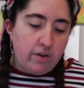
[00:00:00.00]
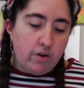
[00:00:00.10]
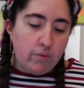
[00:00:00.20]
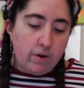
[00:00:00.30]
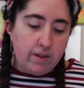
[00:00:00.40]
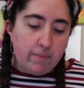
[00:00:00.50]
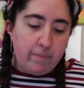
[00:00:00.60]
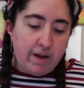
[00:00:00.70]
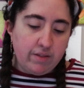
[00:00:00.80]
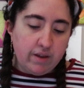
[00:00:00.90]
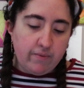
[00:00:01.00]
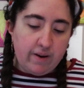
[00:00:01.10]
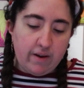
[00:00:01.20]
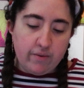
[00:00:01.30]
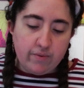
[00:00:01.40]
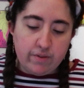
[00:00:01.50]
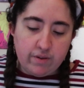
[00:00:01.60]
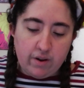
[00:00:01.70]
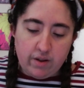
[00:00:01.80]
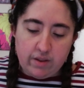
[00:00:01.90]
You wore the pesky flower for
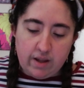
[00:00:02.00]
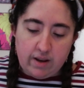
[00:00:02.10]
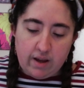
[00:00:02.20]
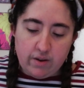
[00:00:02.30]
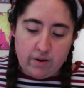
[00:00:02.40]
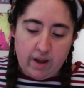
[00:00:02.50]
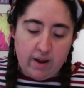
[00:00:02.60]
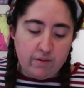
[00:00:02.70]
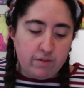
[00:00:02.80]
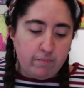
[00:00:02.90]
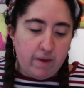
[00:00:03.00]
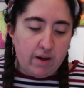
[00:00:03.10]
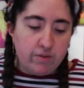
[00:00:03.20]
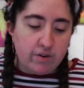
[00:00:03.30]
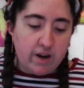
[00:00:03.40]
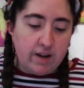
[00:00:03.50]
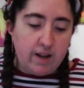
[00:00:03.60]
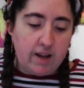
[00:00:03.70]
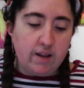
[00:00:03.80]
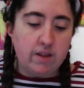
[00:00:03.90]
so long that now your hair smells of
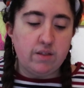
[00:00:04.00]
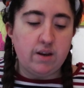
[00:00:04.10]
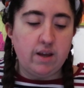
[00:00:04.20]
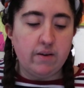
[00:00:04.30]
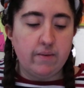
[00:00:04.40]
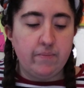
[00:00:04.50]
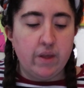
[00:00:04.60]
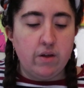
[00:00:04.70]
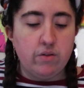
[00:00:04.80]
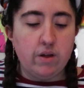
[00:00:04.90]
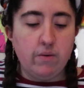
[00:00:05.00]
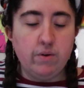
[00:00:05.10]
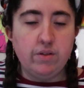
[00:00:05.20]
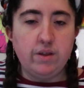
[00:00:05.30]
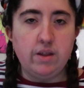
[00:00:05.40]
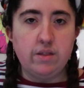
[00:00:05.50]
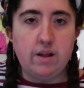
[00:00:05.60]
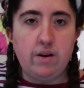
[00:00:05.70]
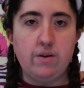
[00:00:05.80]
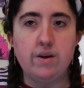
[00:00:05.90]
gardenia," said Ingrid. "So it was seen,"
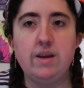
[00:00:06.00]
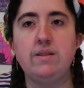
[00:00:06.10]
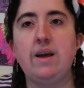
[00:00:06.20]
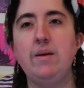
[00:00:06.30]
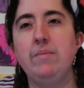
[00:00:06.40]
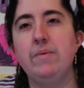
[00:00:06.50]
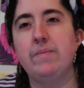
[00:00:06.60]
said Loki. "Time?"